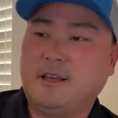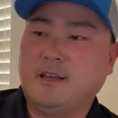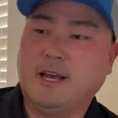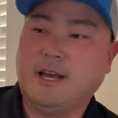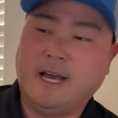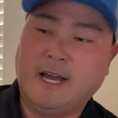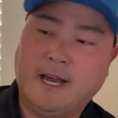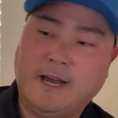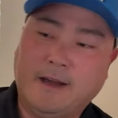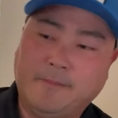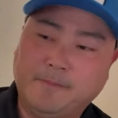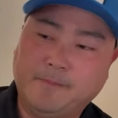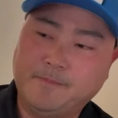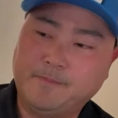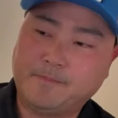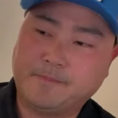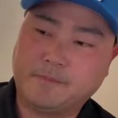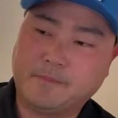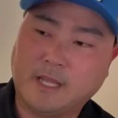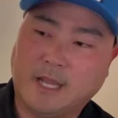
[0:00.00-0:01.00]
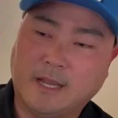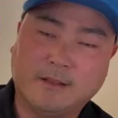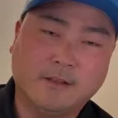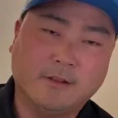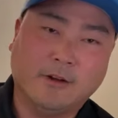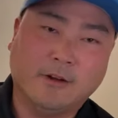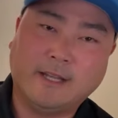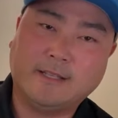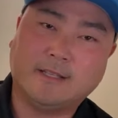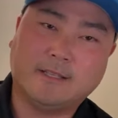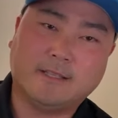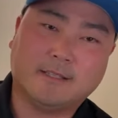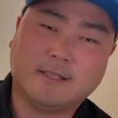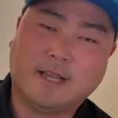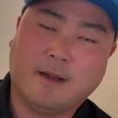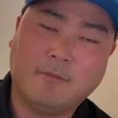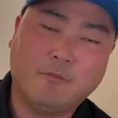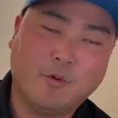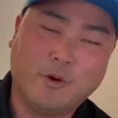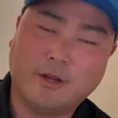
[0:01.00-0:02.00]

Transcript: I don't know. I'm